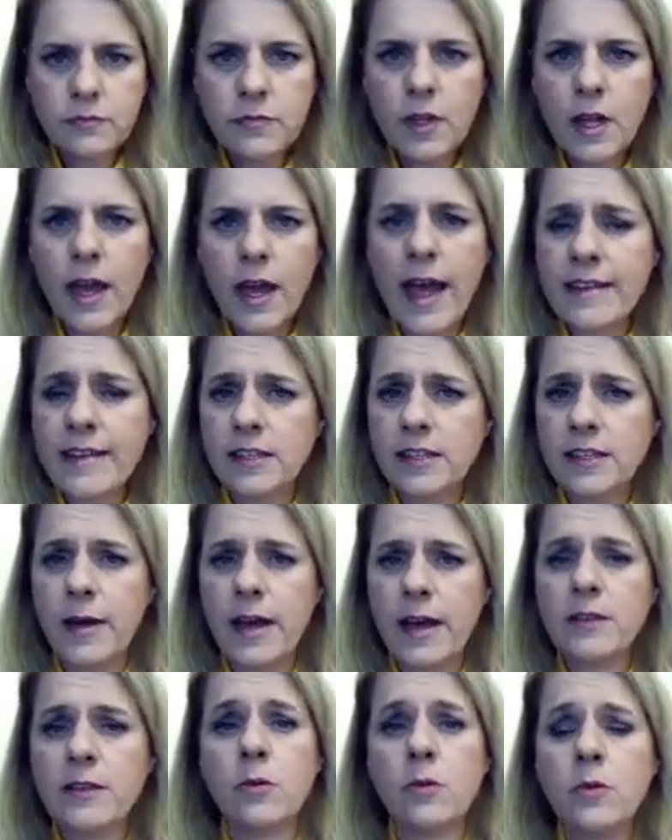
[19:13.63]
acid
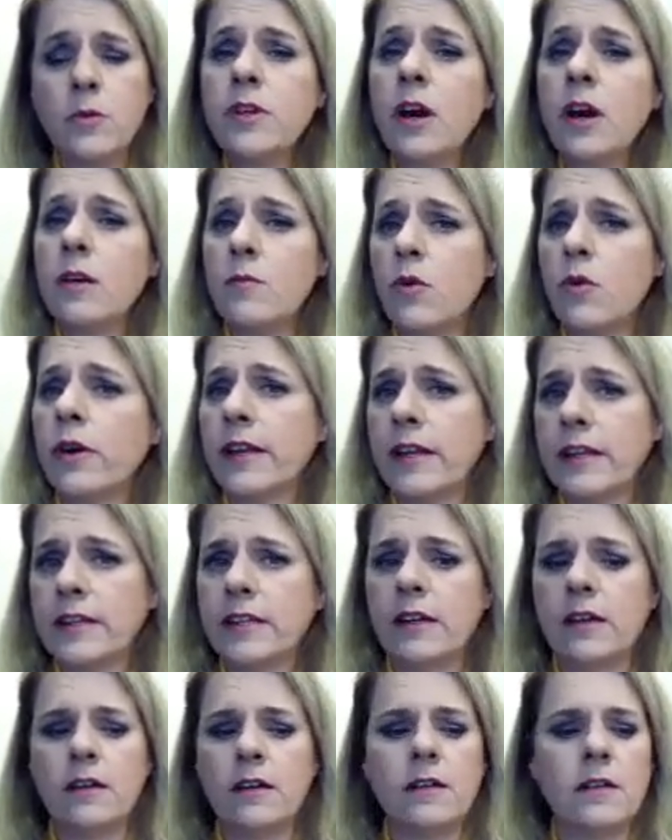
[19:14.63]
base, but we'll talk more in
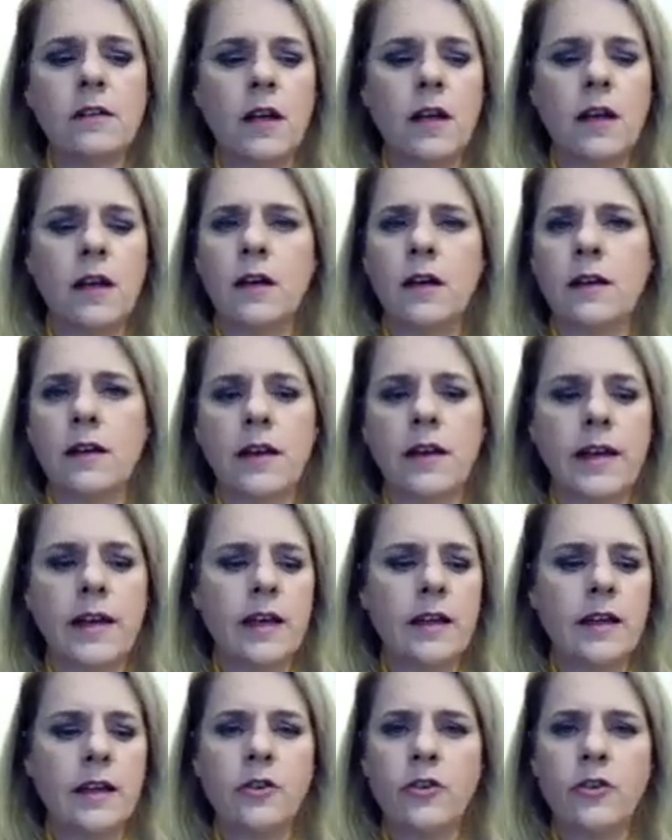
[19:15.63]
detail
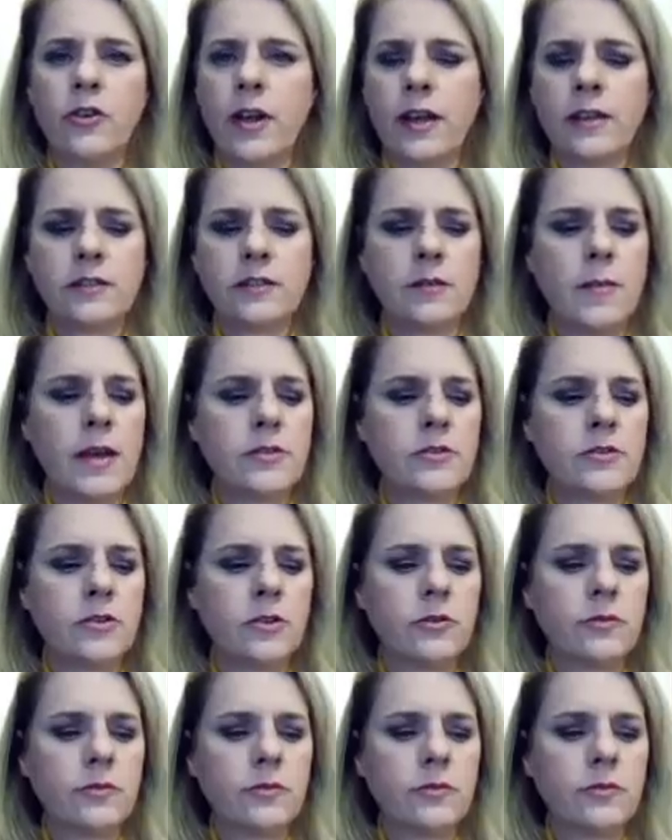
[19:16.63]
again in your next semester.